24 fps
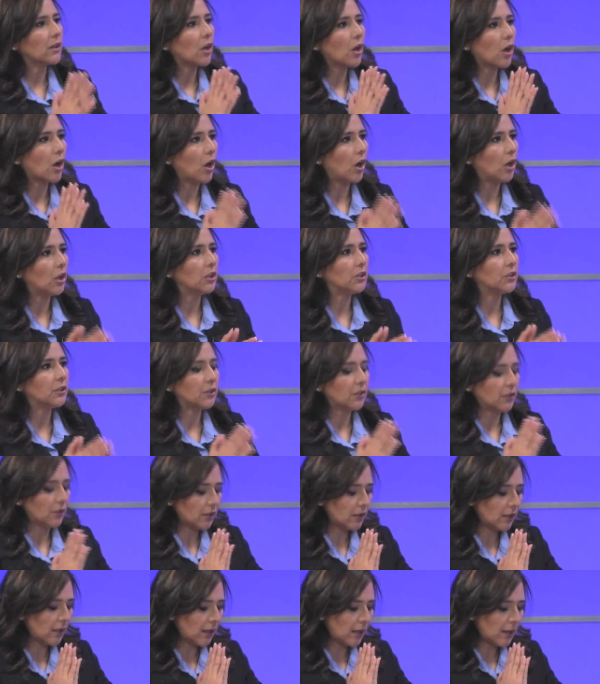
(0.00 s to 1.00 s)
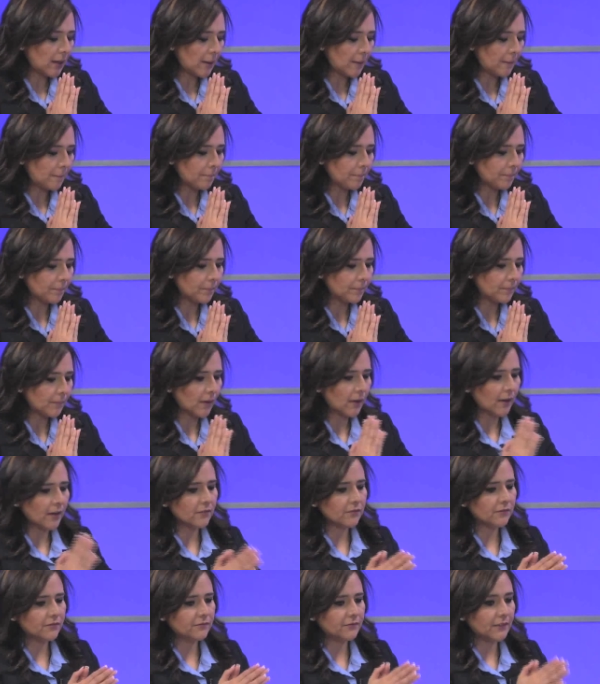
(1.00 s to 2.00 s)
color um,
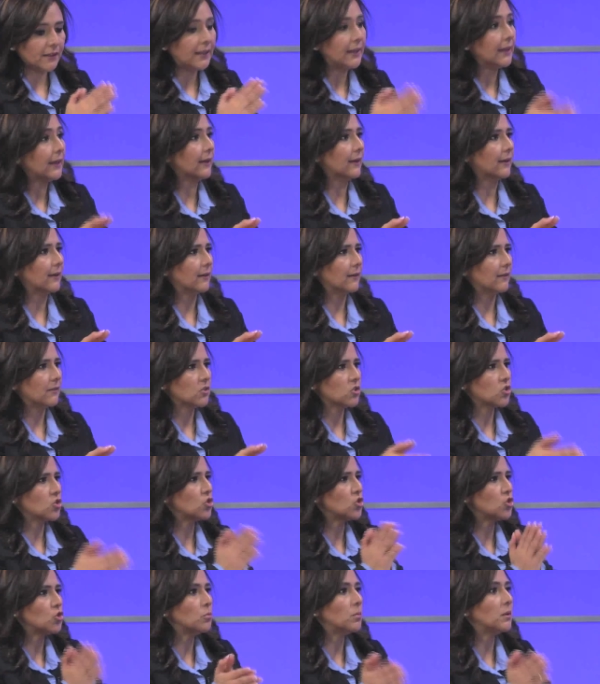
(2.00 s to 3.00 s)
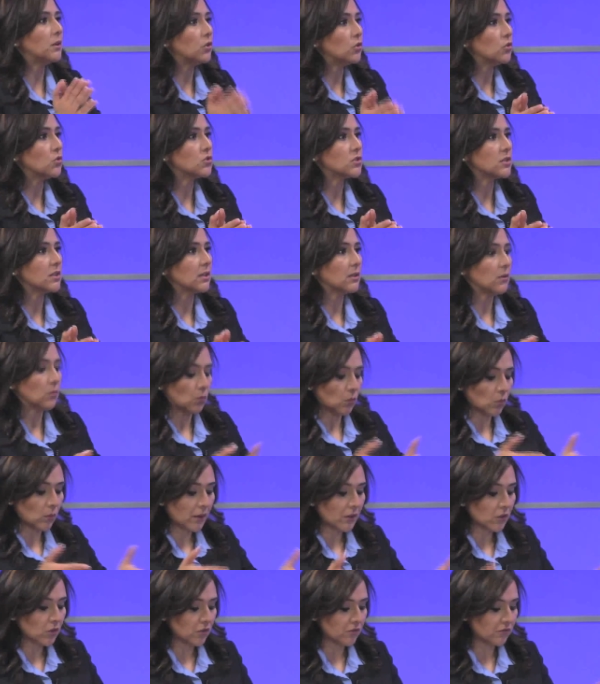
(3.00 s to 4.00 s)
of ink should you be using
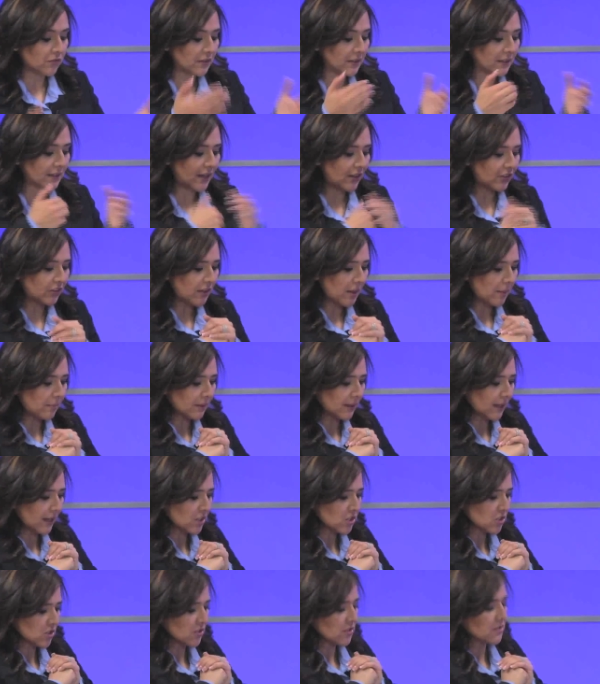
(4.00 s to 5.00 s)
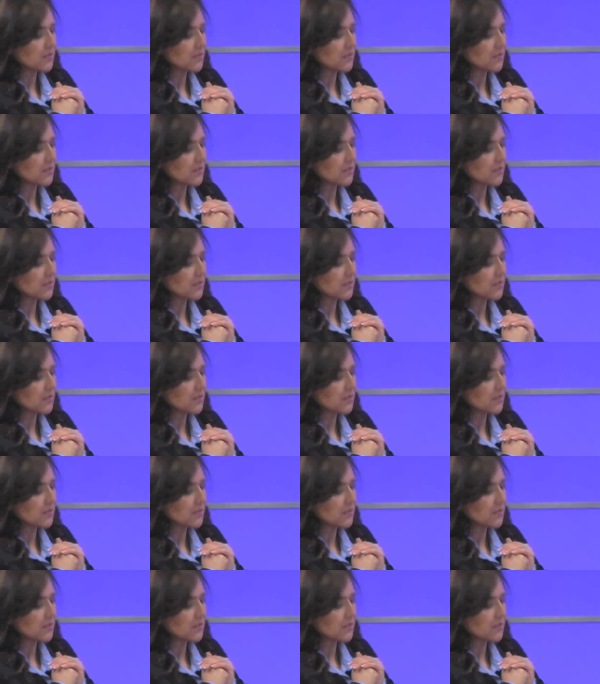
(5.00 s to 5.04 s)
when you're filling out the applications?